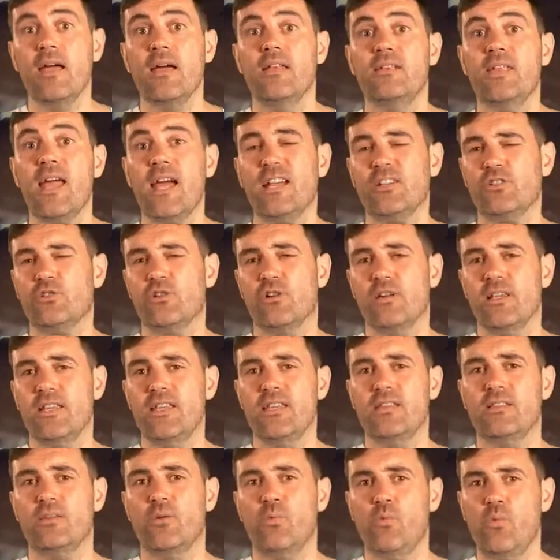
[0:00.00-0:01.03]

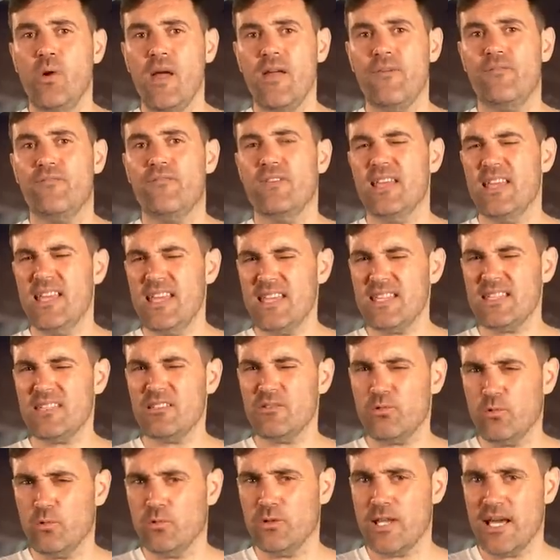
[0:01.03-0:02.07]
Naturally, the WEF
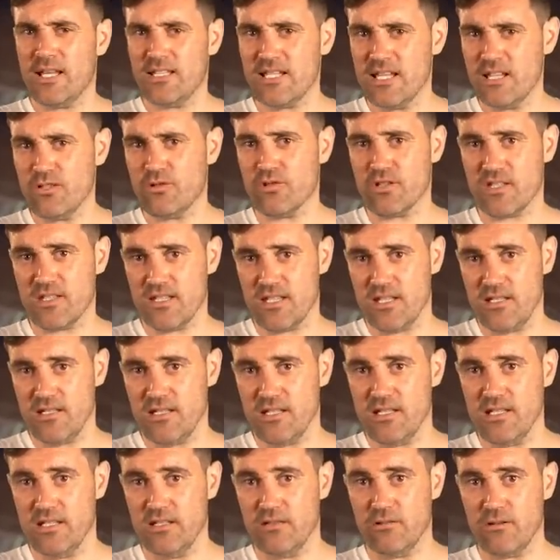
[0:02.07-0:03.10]
isn't all that interested
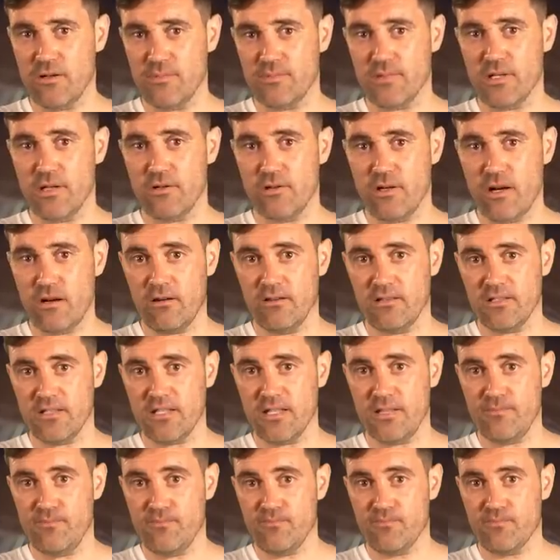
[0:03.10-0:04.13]
in
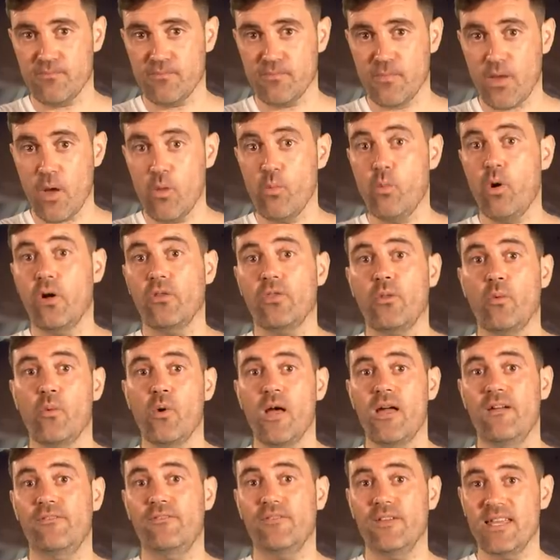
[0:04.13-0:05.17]
cryptocurrency. What the
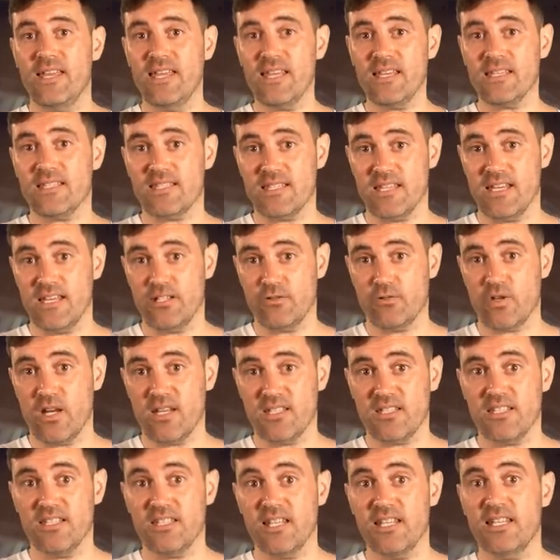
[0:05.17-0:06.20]
WEF is
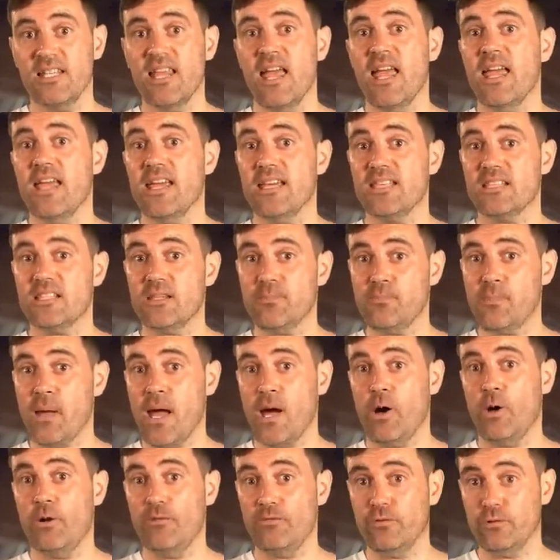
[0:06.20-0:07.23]
interested in is the
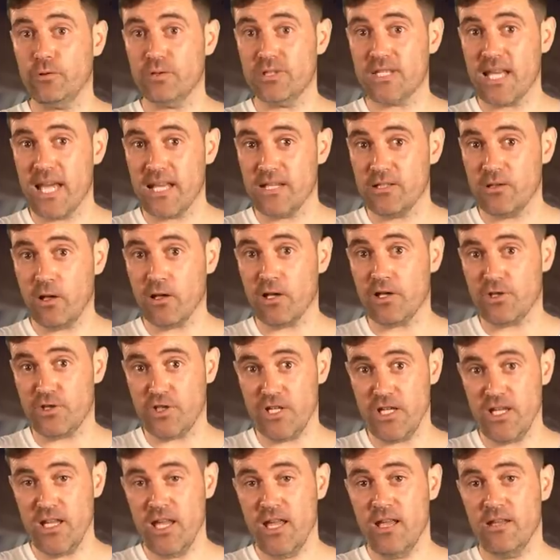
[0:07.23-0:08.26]
powerful
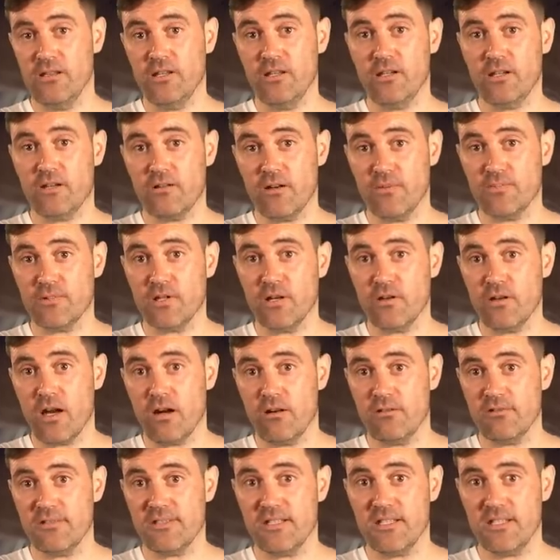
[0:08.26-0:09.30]
technology that
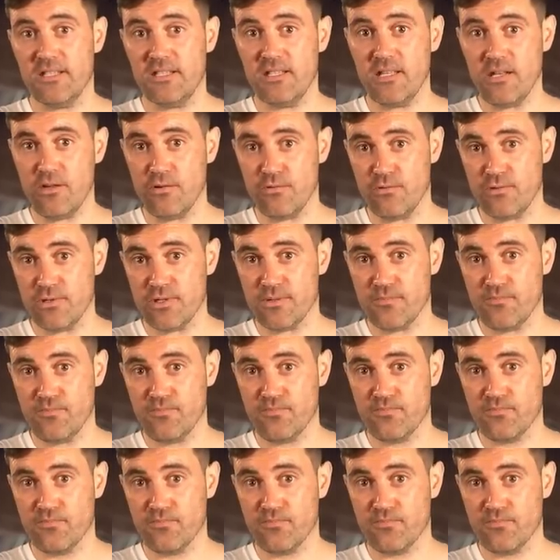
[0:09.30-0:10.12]
cryptocurrencies use.